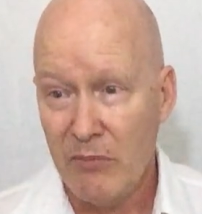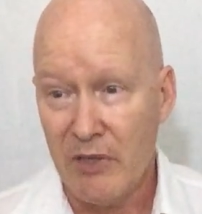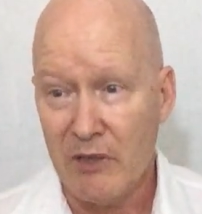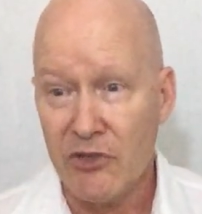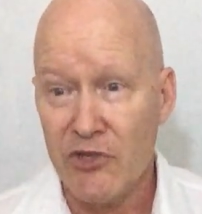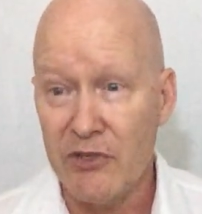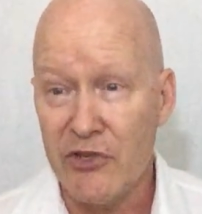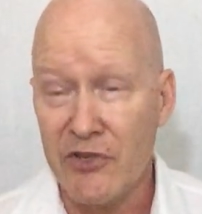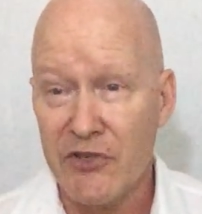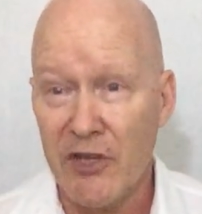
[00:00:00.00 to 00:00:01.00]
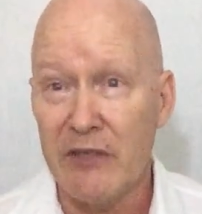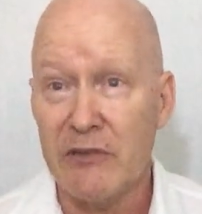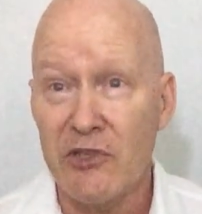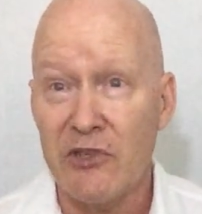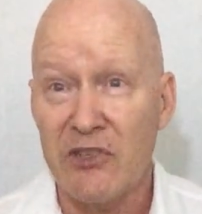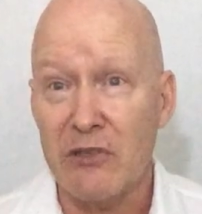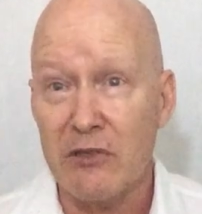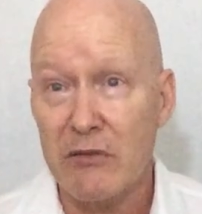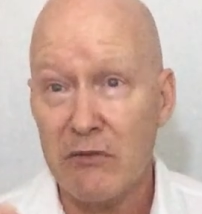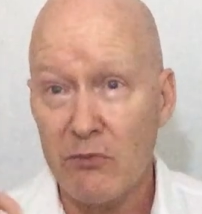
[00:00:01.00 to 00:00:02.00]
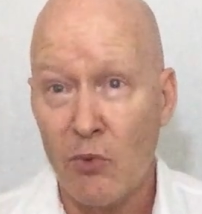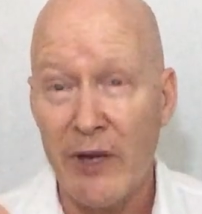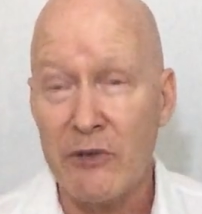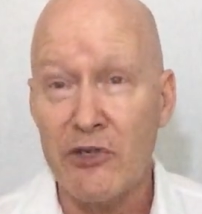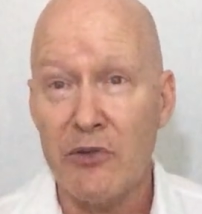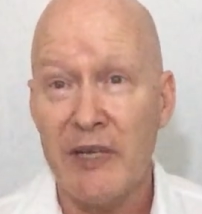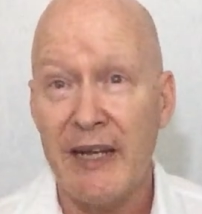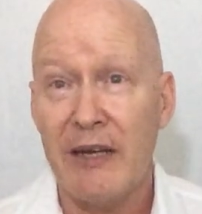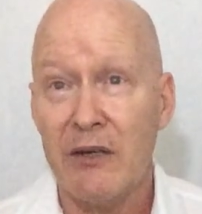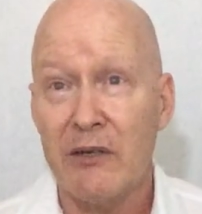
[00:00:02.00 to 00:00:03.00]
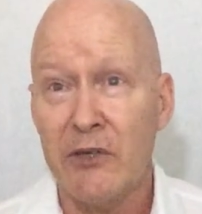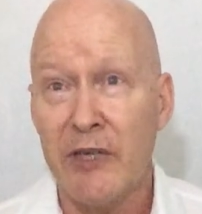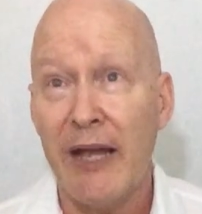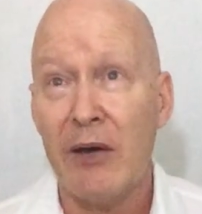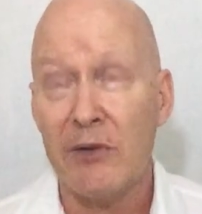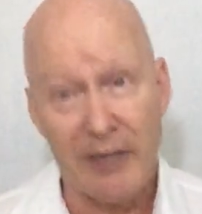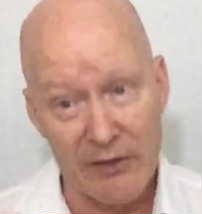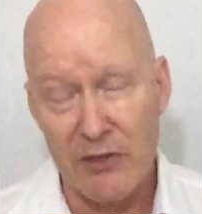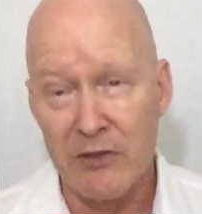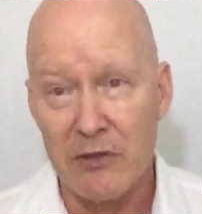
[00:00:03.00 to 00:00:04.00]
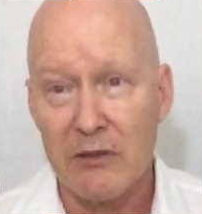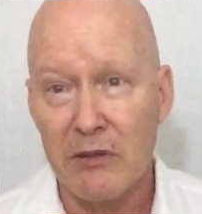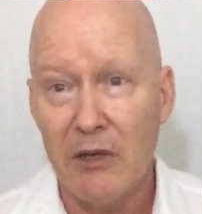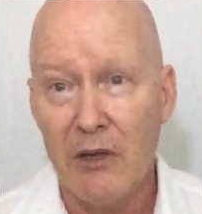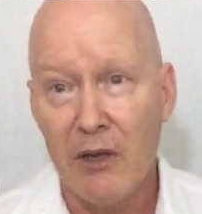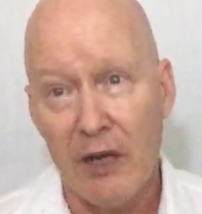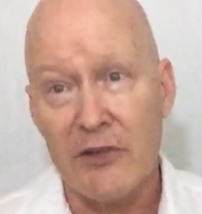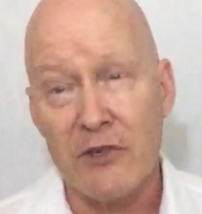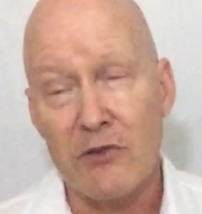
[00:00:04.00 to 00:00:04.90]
because she just said, she says, "Why don't you get out?" And I says, I'll